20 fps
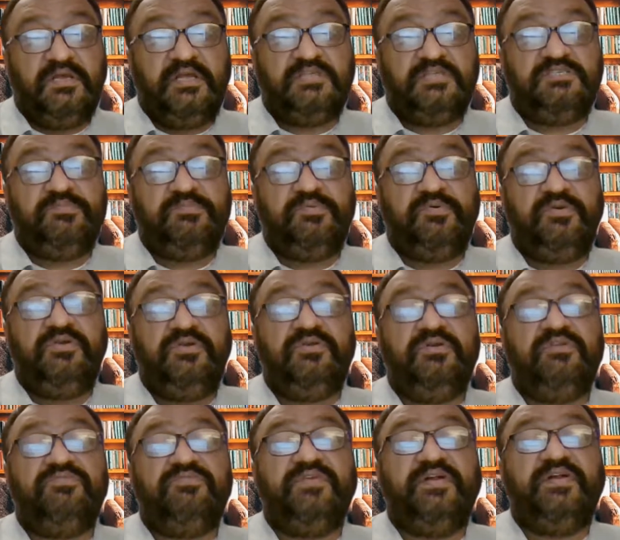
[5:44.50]
It's important
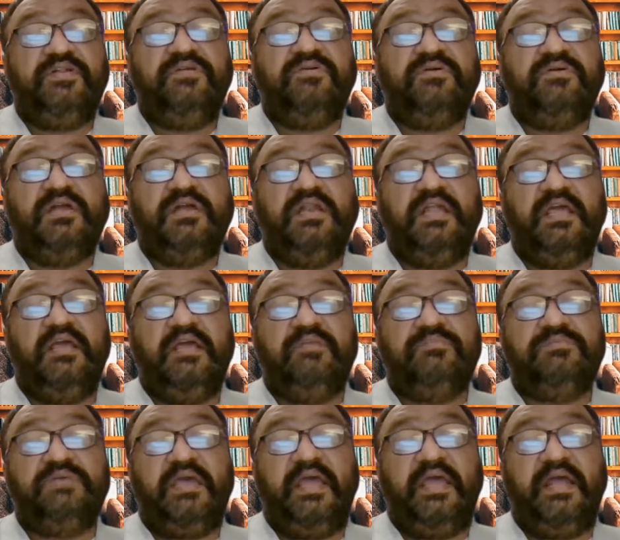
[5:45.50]
to define your
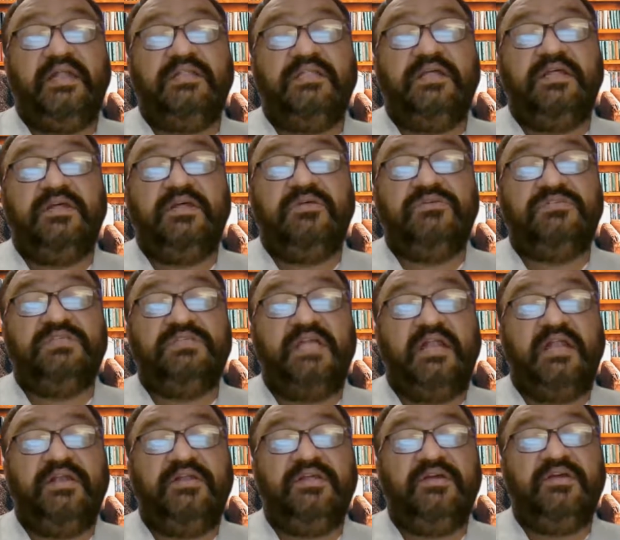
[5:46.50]
claims and the
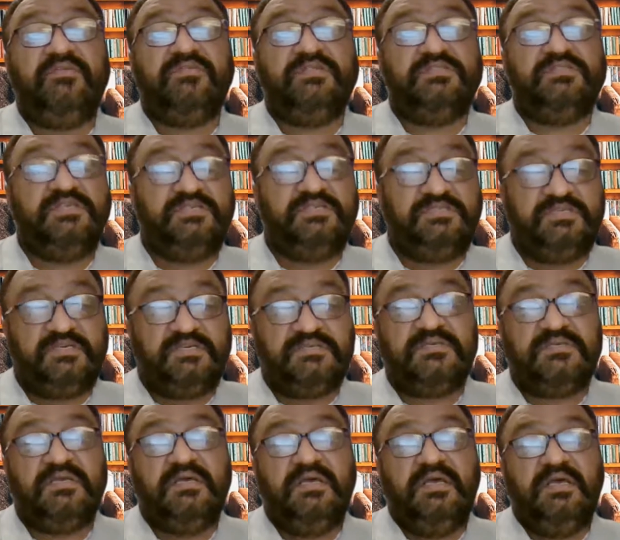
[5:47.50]
originality of the
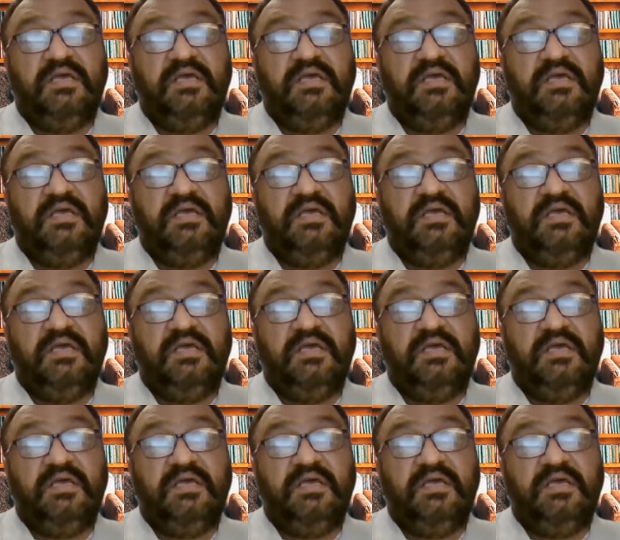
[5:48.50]
thesis